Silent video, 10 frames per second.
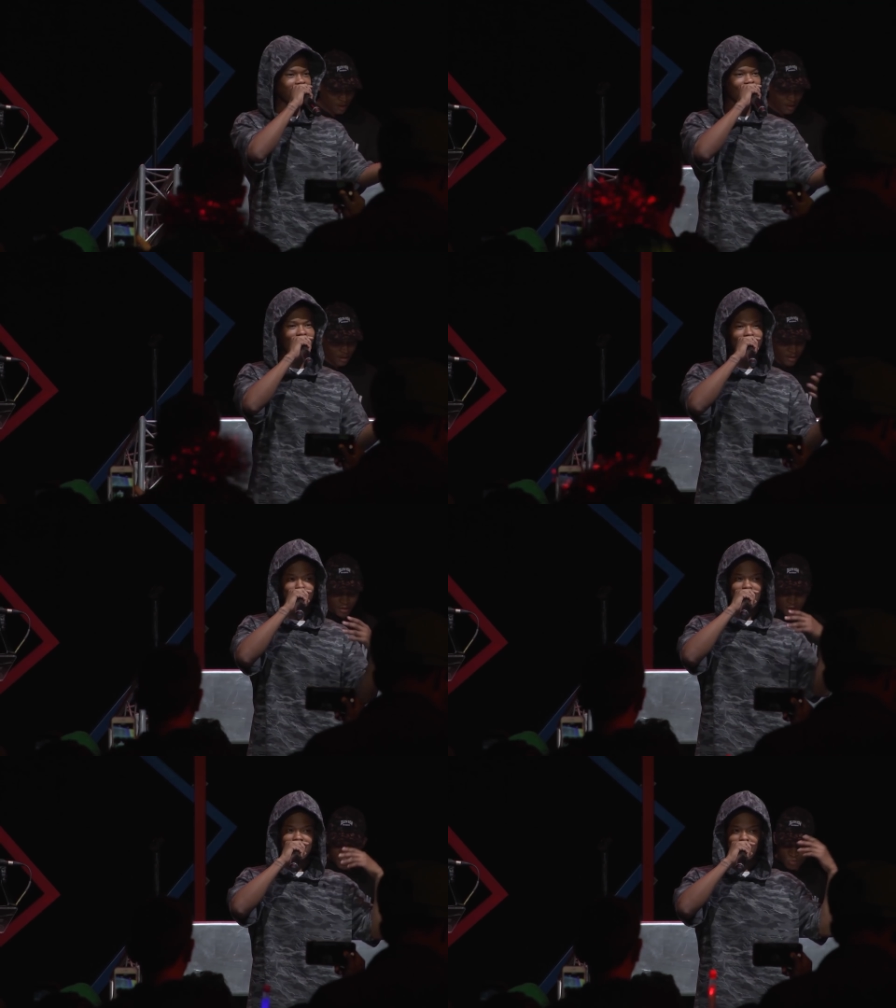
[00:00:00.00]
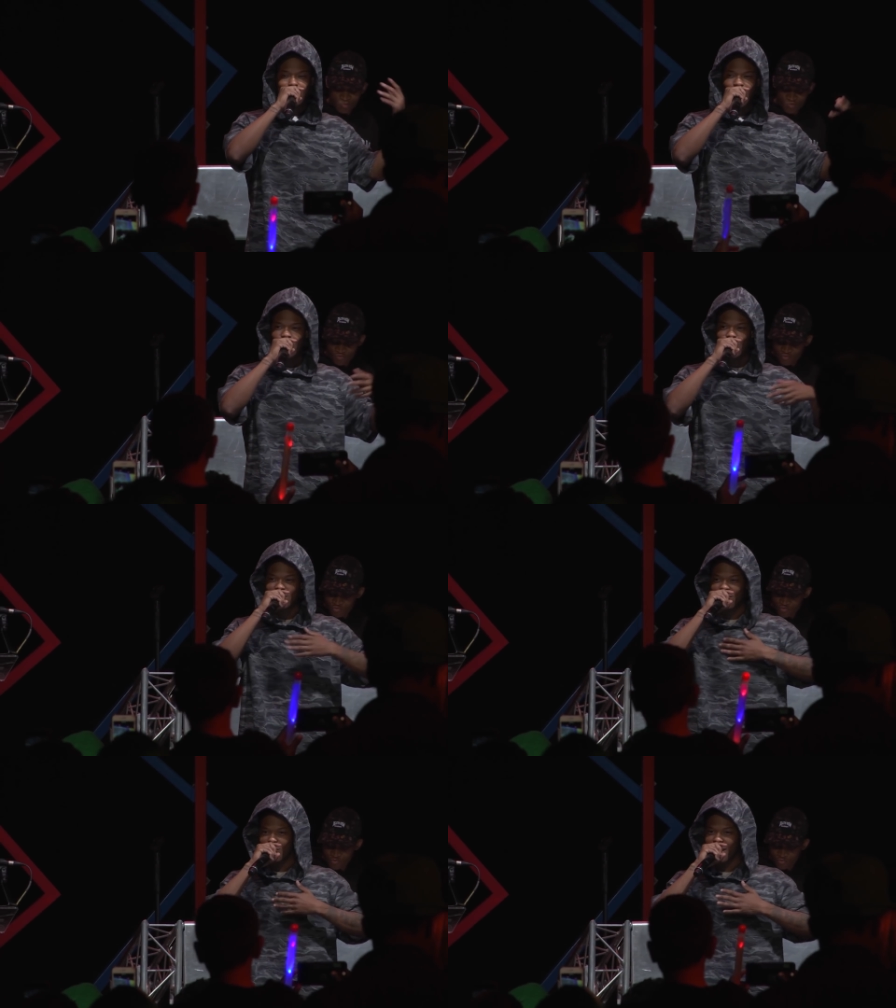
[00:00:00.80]
Can you guys make some more noise
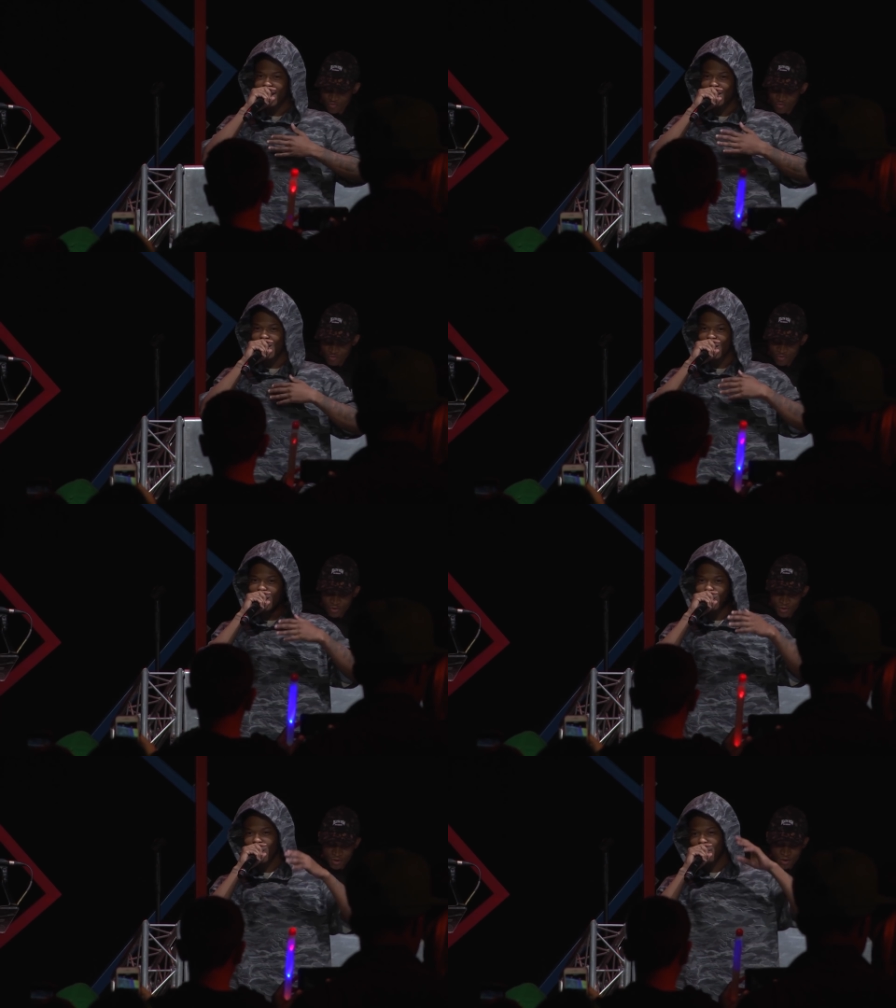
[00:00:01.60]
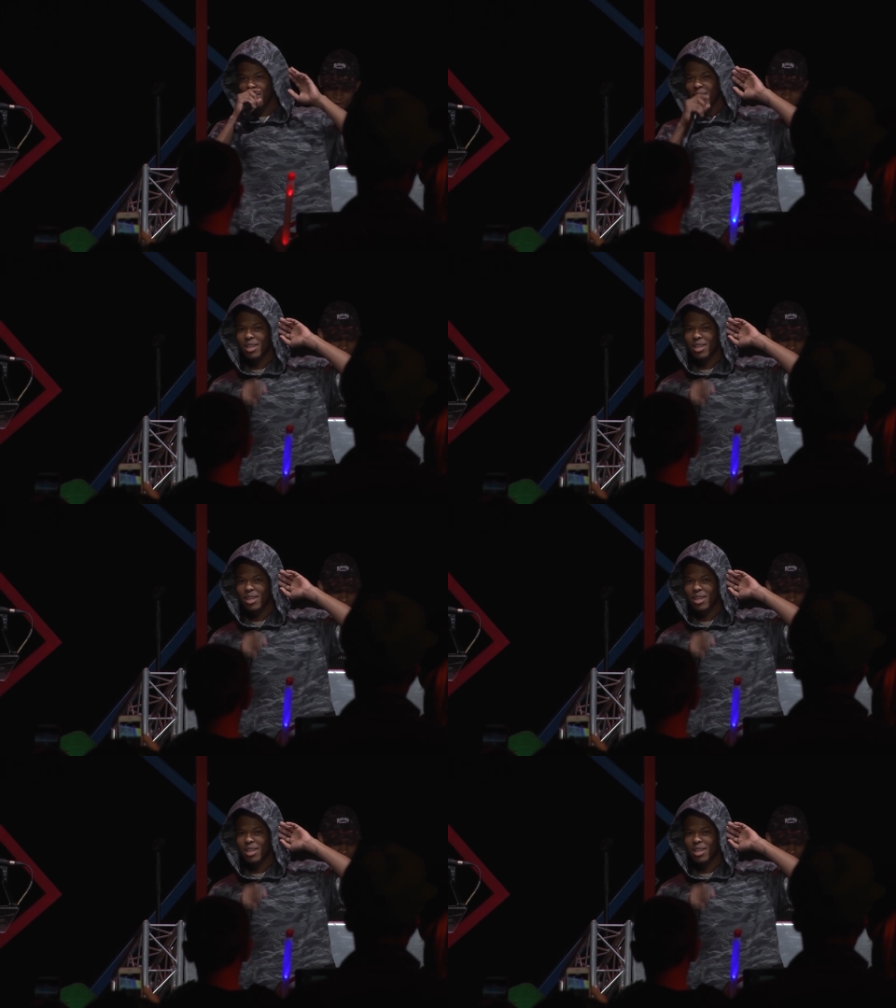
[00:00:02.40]
if you're ready to turn up with me?